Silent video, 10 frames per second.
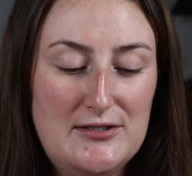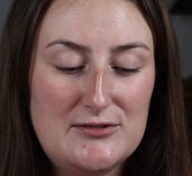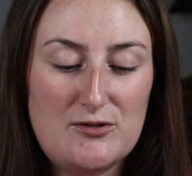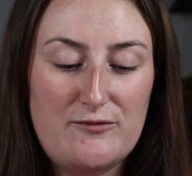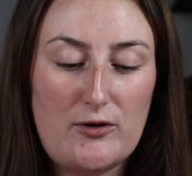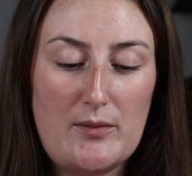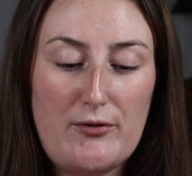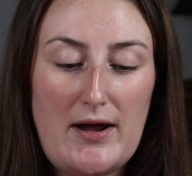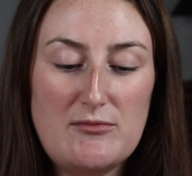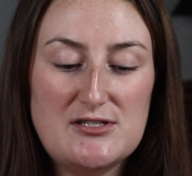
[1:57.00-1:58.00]
So for a
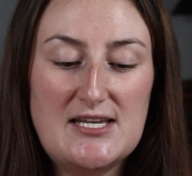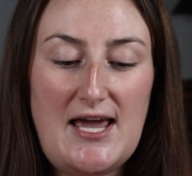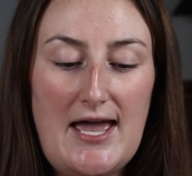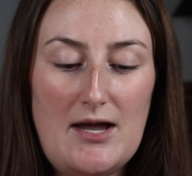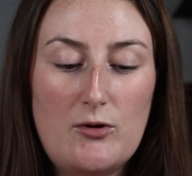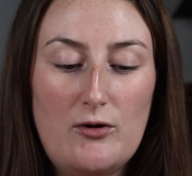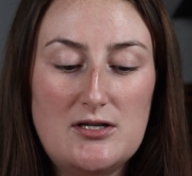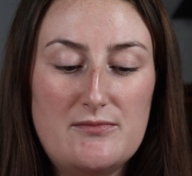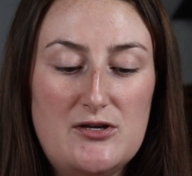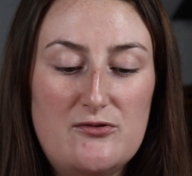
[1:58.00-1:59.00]
primer today, I'm going
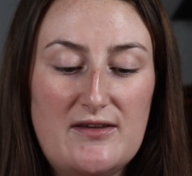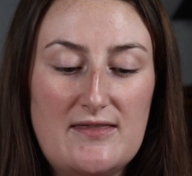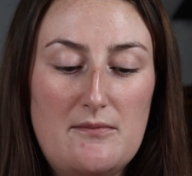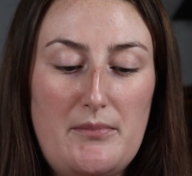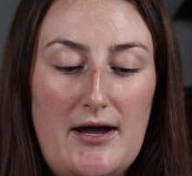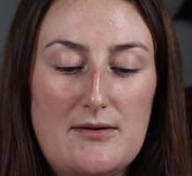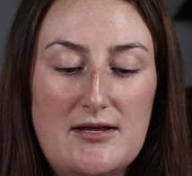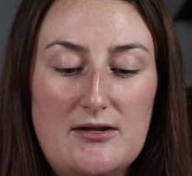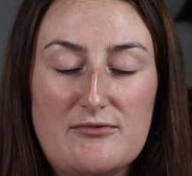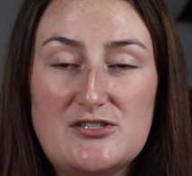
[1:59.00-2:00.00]
to be using the
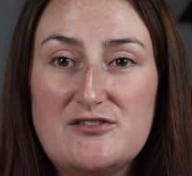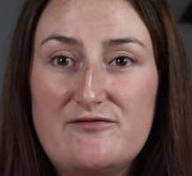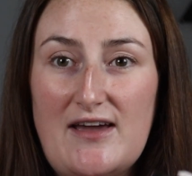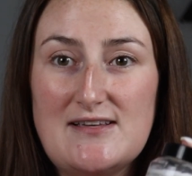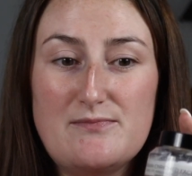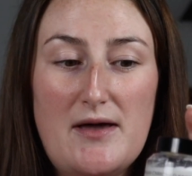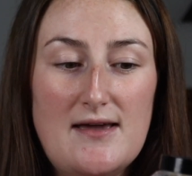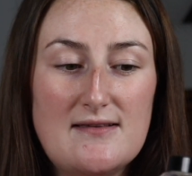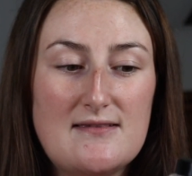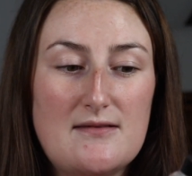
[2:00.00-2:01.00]
Vitamin Enriched Face
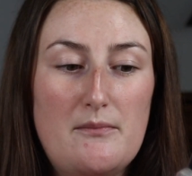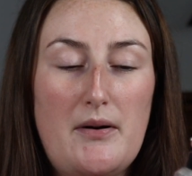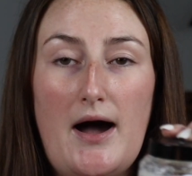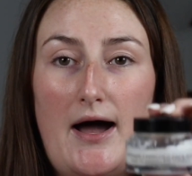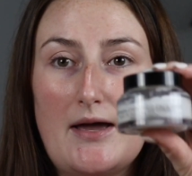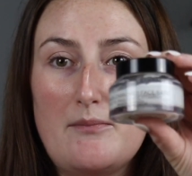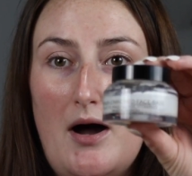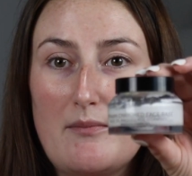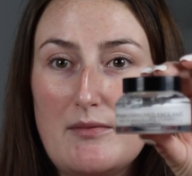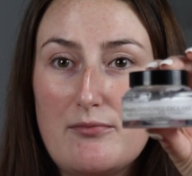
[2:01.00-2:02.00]
Base by
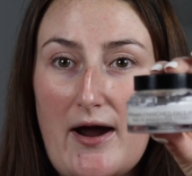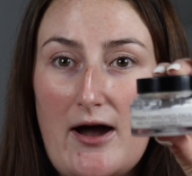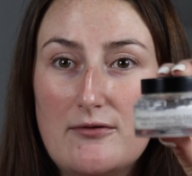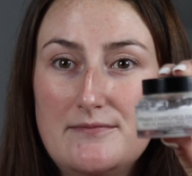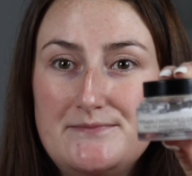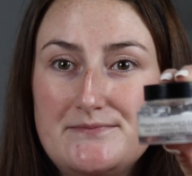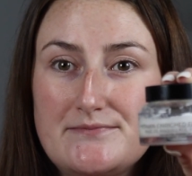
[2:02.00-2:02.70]
Bobbi Brown.